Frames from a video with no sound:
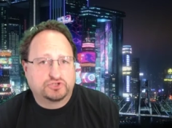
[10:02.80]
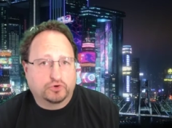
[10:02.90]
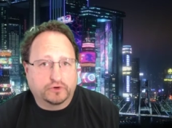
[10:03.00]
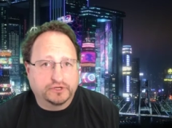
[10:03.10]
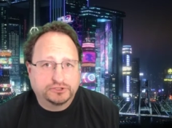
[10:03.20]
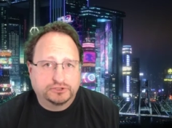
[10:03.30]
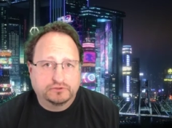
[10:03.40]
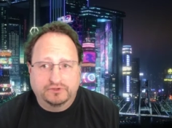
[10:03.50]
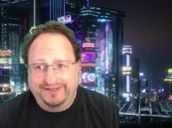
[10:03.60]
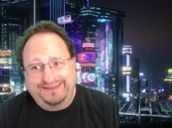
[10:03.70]
in
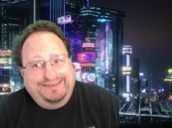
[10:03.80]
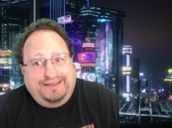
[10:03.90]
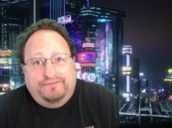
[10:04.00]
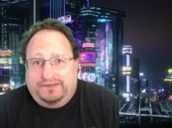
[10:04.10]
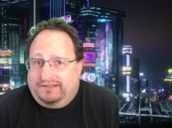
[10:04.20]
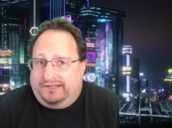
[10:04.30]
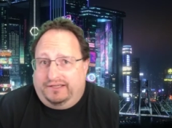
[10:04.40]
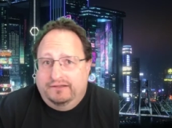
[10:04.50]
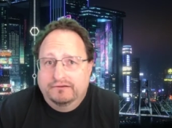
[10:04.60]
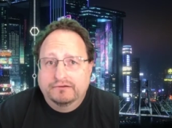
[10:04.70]
storage
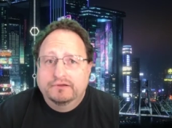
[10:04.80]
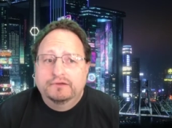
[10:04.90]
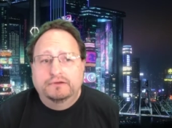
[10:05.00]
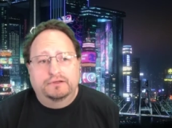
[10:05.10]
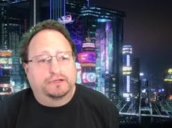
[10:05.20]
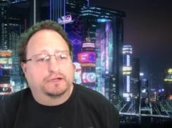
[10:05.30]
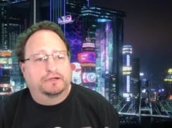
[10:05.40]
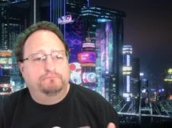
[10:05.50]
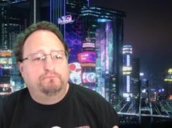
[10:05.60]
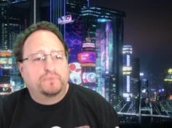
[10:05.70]
indefinitely.
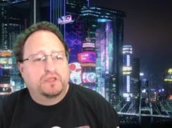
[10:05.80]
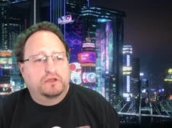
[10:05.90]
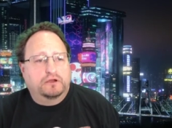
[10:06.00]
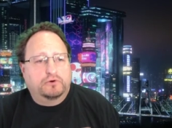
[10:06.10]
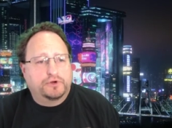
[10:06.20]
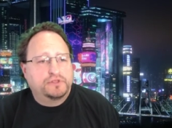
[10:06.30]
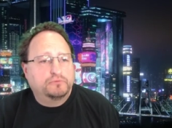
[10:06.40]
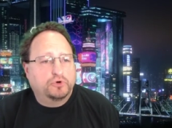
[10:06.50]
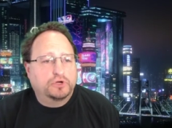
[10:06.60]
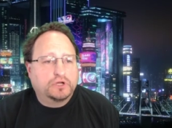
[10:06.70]
Um,
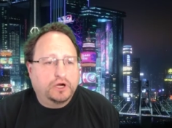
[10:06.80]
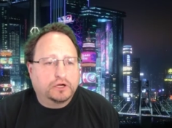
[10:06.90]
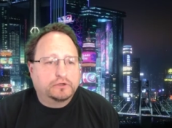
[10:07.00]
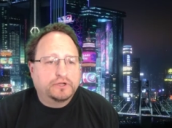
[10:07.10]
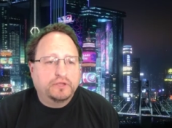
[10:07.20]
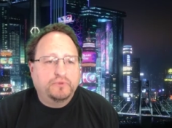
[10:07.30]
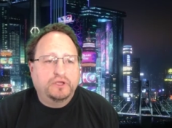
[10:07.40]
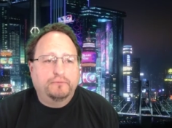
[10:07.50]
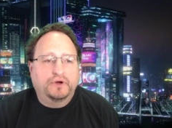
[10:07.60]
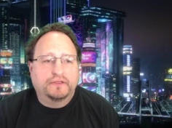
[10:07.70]
according to the book, 100
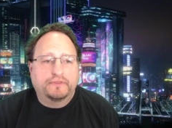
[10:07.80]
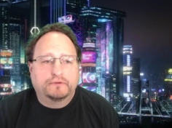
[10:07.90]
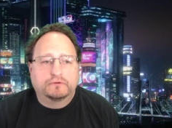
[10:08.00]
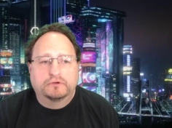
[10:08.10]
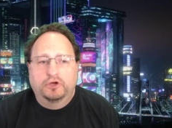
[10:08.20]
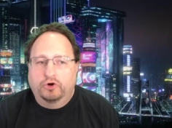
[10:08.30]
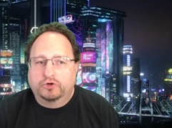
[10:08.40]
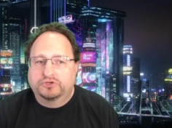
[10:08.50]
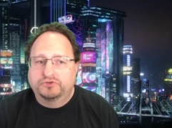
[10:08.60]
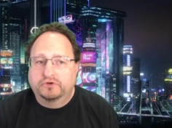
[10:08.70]
EB a month
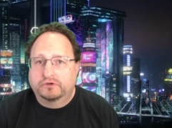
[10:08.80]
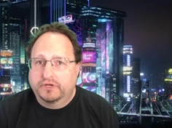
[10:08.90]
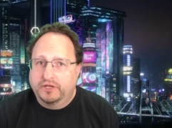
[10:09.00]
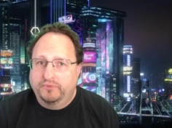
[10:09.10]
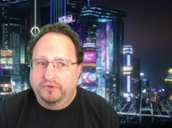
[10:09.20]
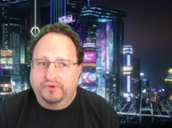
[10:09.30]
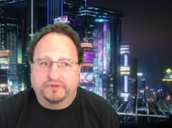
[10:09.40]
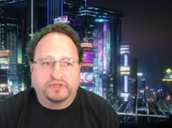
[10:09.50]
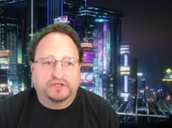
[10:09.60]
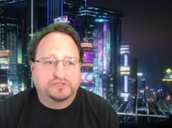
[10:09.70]
or 200 EB a
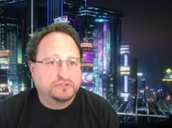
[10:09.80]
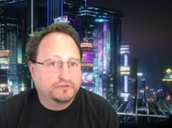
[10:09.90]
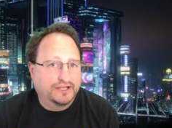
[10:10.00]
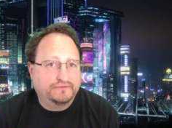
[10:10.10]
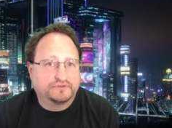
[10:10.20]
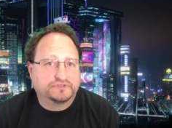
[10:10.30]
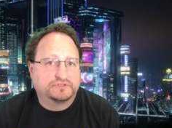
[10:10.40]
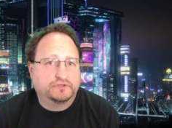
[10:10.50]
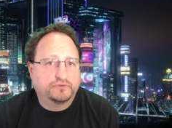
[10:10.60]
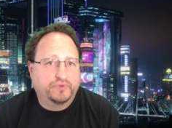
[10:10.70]
month. You got two
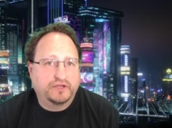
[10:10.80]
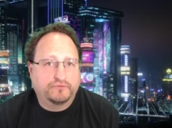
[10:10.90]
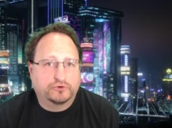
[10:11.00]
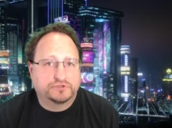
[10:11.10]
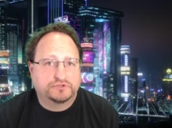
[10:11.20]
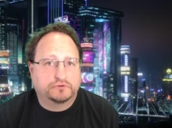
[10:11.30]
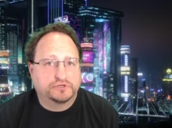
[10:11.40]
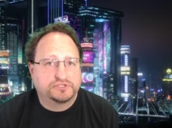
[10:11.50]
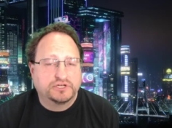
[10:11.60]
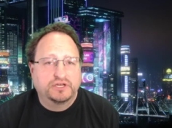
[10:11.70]
levels you can pay for in
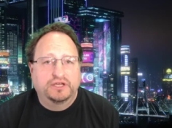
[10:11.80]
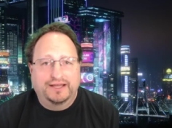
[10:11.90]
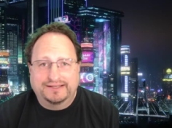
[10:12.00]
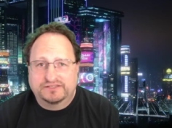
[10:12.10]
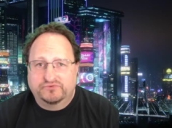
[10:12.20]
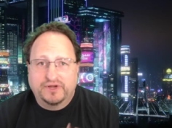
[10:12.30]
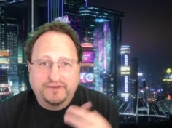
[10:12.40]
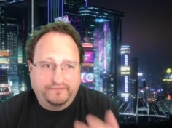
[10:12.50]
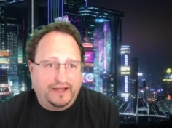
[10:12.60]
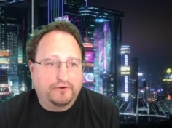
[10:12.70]
storage. As a
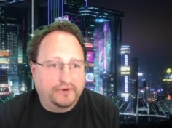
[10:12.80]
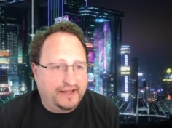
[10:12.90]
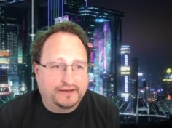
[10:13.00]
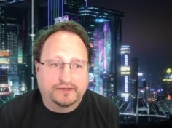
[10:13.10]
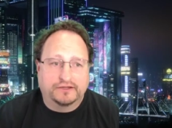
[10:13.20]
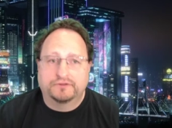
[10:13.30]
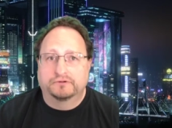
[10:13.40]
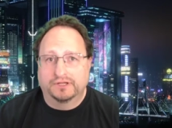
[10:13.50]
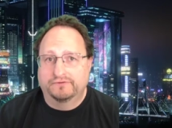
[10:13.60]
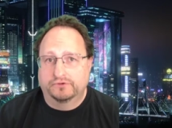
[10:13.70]
ref, I would add
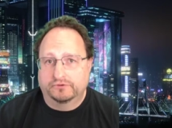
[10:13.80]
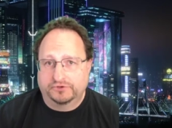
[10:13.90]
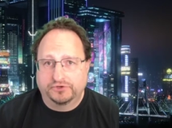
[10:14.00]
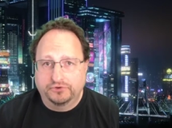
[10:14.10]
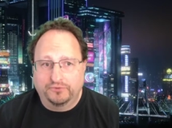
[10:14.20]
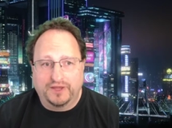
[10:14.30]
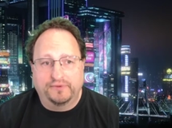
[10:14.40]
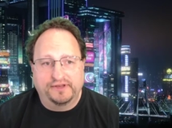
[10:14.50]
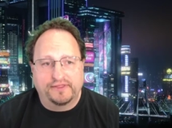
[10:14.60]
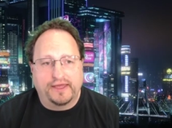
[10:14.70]
another level or two
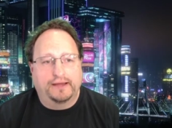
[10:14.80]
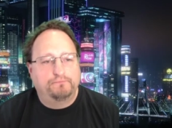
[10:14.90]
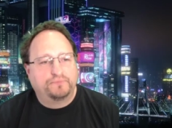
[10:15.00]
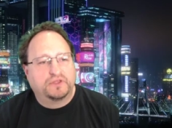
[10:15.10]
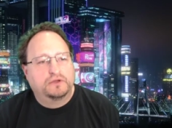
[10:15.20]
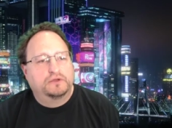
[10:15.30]
maybe to that,